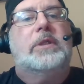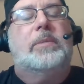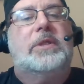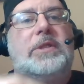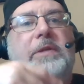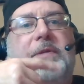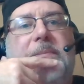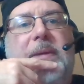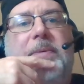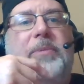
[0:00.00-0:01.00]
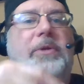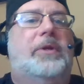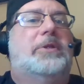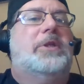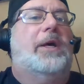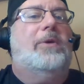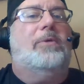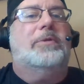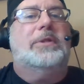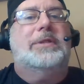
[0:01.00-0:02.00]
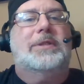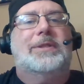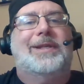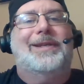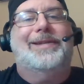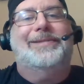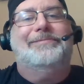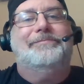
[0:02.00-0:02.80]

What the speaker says: some of the stuff that people put in their titles. It's just like,